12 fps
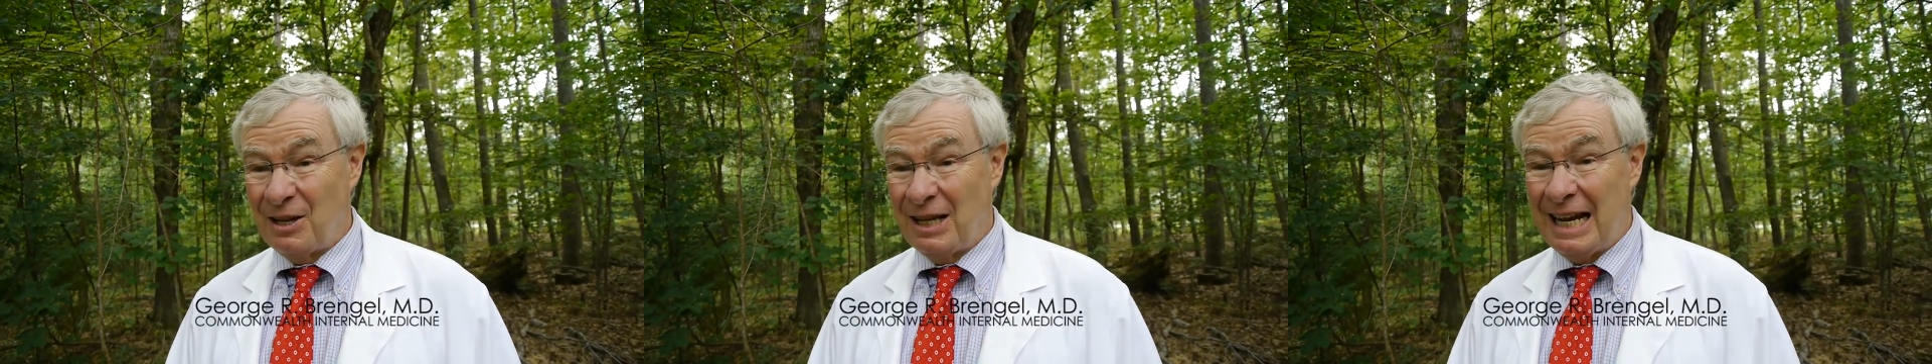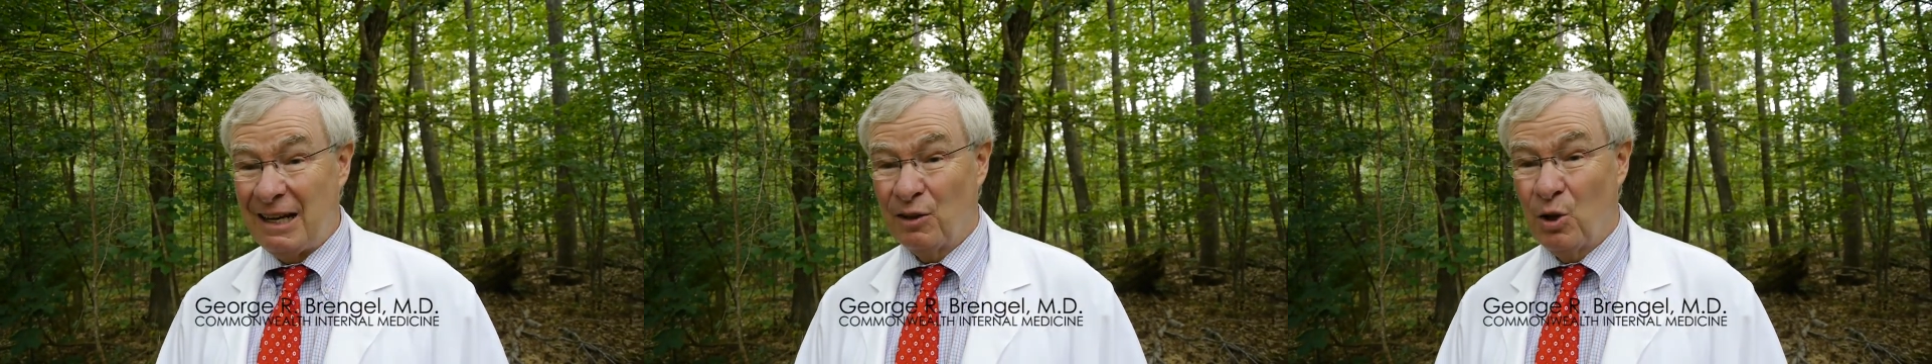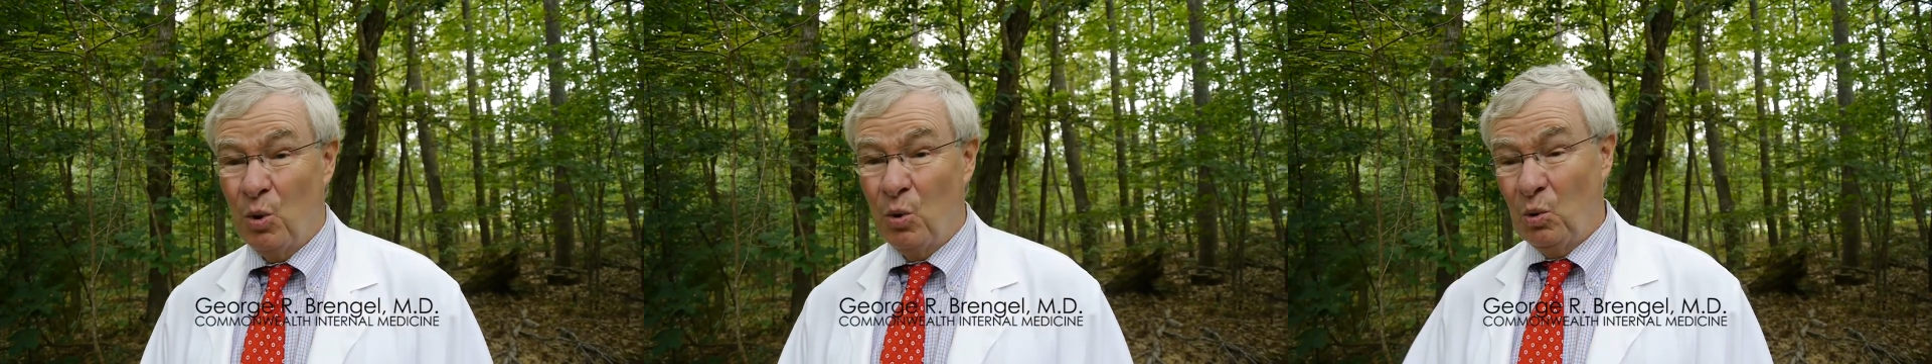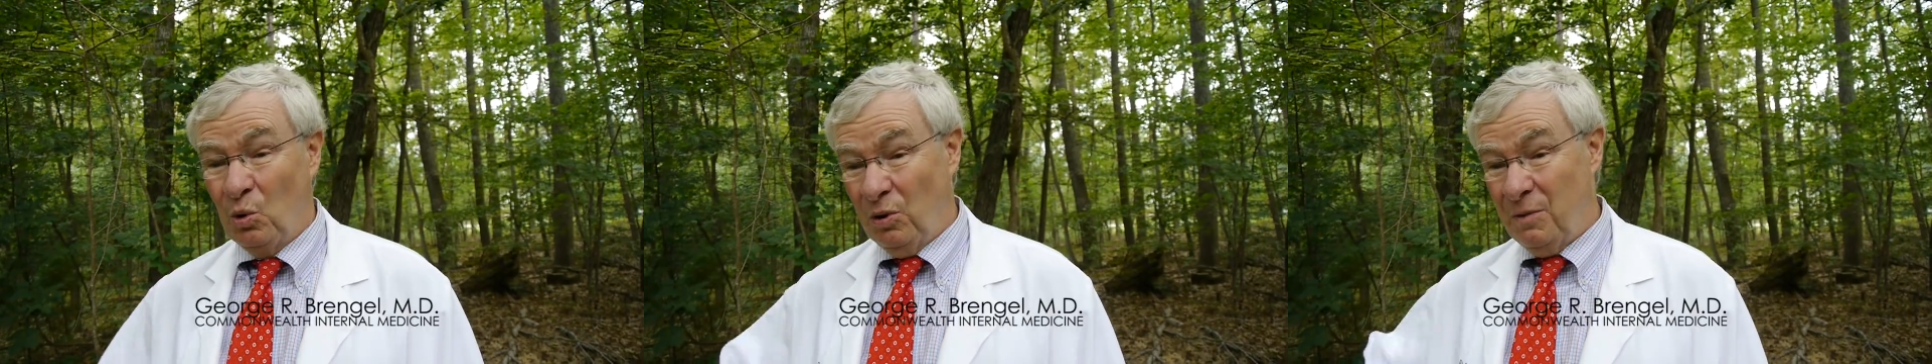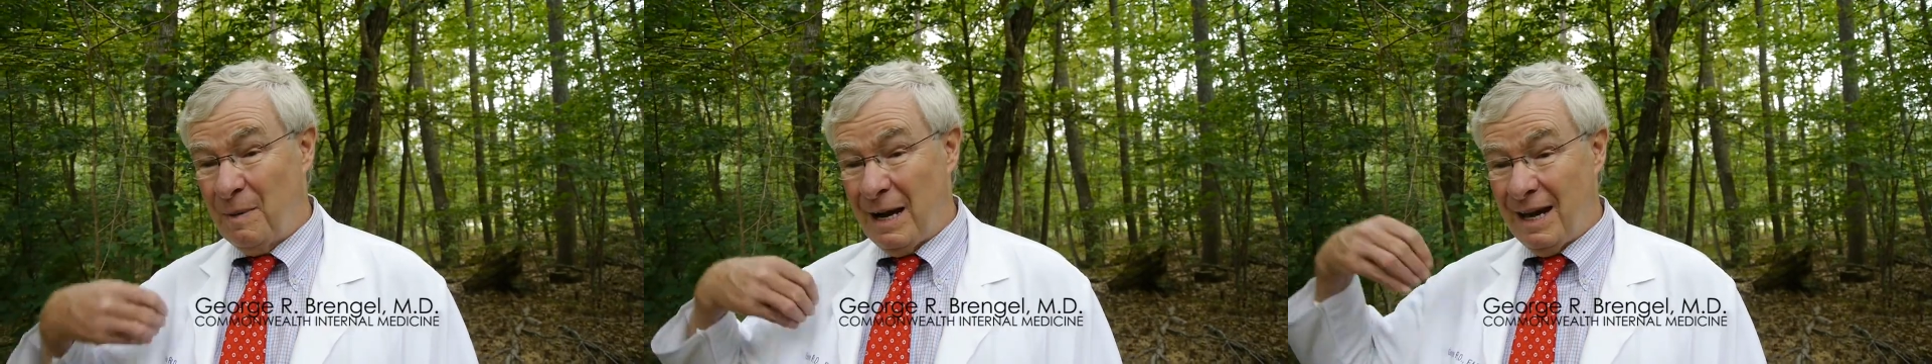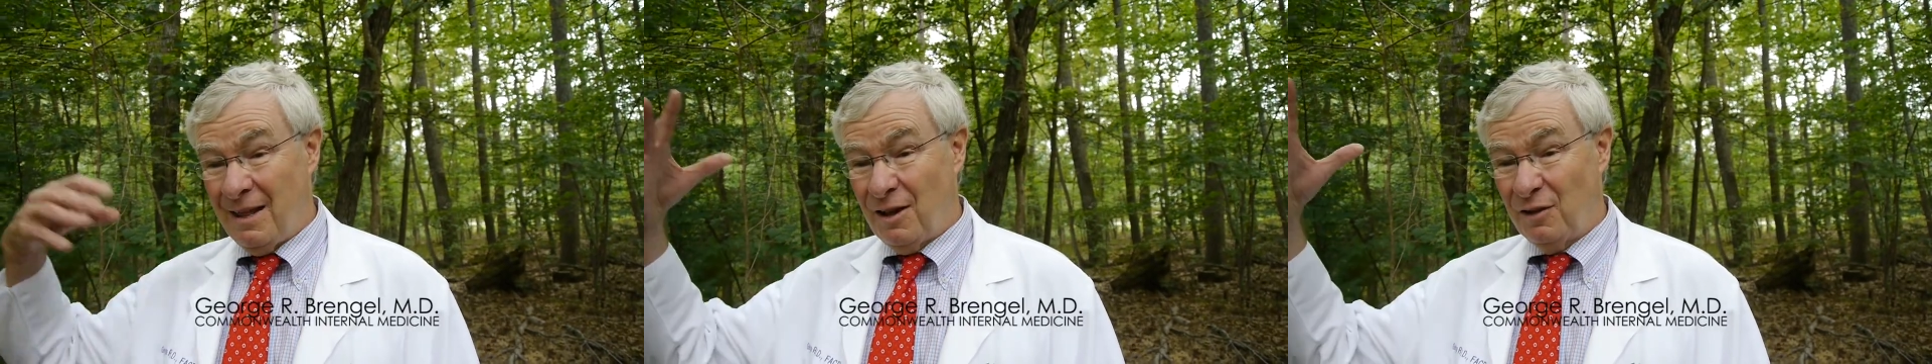gets cooled
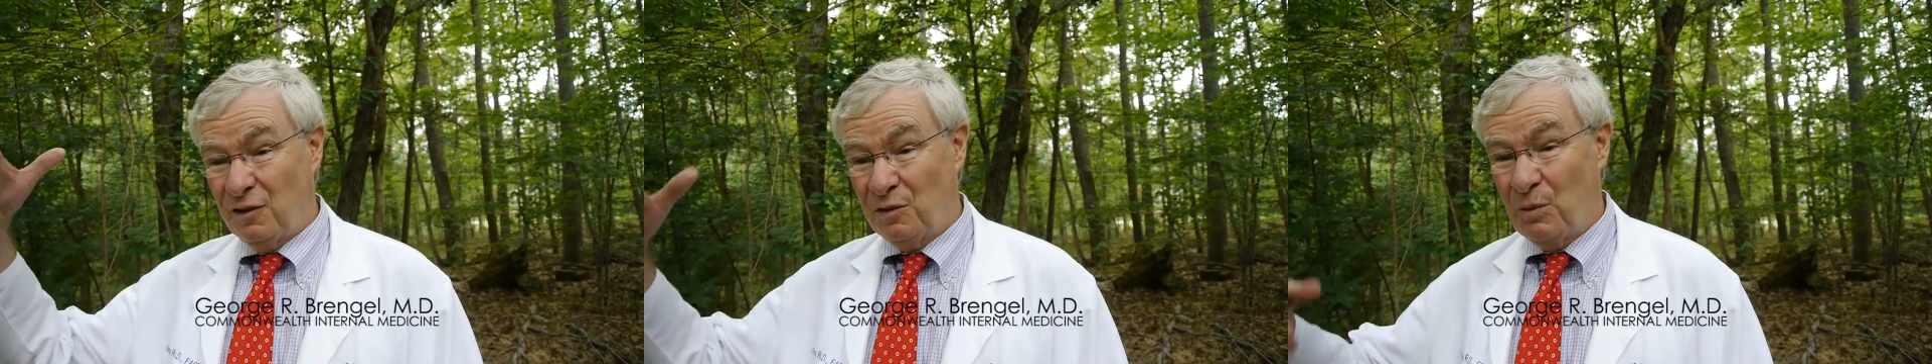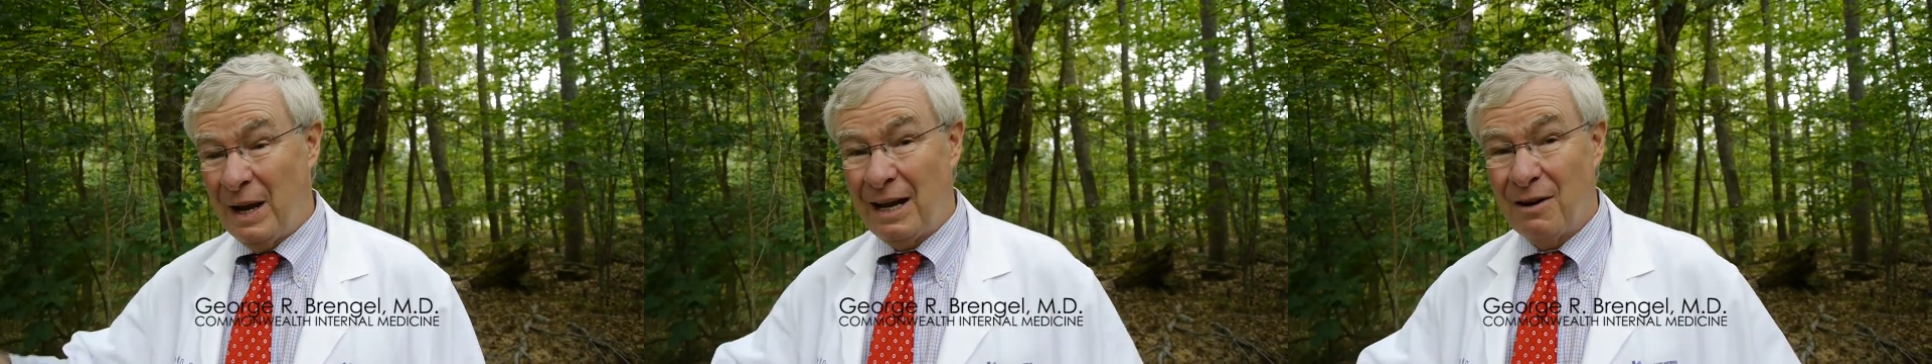by the sweat